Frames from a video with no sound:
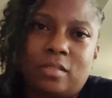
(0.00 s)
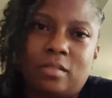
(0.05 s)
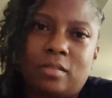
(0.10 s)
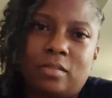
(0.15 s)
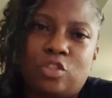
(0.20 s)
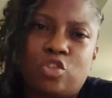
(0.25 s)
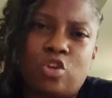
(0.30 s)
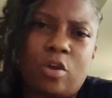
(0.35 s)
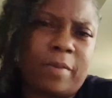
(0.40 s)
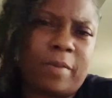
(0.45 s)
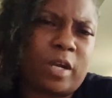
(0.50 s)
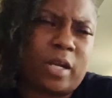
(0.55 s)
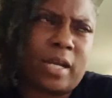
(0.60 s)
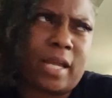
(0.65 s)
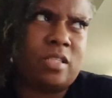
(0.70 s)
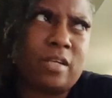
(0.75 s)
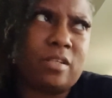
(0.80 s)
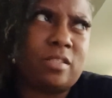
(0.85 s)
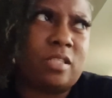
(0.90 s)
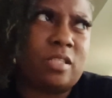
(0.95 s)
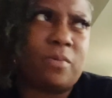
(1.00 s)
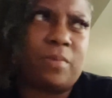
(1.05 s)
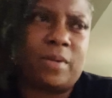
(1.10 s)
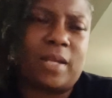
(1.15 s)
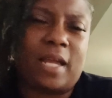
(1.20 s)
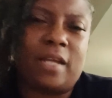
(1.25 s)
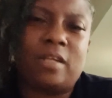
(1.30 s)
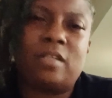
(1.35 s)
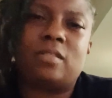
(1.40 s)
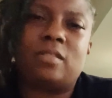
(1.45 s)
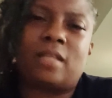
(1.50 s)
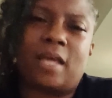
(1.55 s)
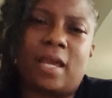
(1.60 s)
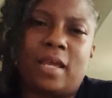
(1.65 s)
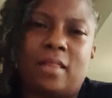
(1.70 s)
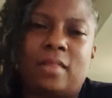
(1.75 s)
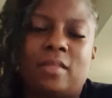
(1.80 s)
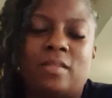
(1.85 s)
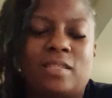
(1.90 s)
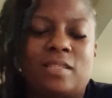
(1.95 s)
Strawberry letters, secret letters,
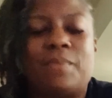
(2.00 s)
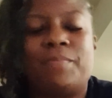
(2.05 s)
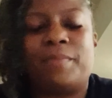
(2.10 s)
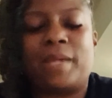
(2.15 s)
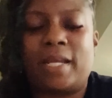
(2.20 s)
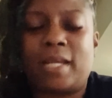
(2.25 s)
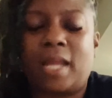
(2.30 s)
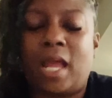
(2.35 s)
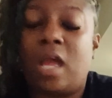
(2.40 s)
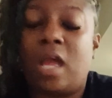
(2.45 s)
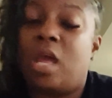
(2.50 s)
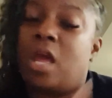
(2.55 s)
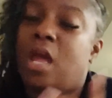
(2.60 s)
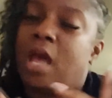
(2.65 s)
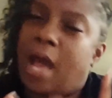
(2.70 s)
like something like that.